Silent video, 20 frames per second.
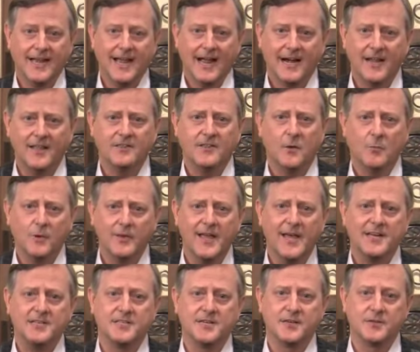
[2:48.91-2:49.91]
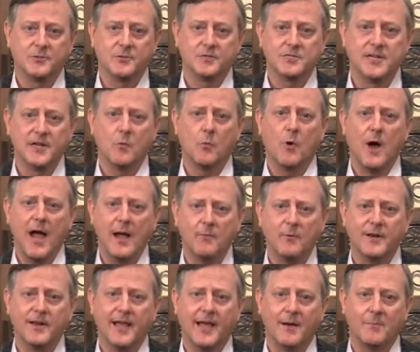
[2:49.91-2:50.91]
And I thought, well, that's interesting. Why
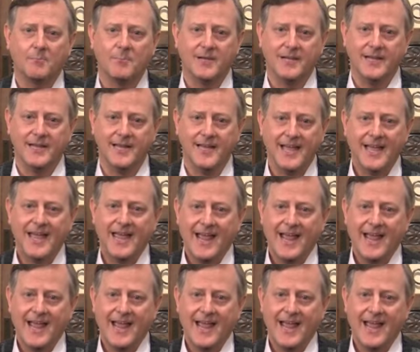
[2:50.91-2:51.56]
would that be?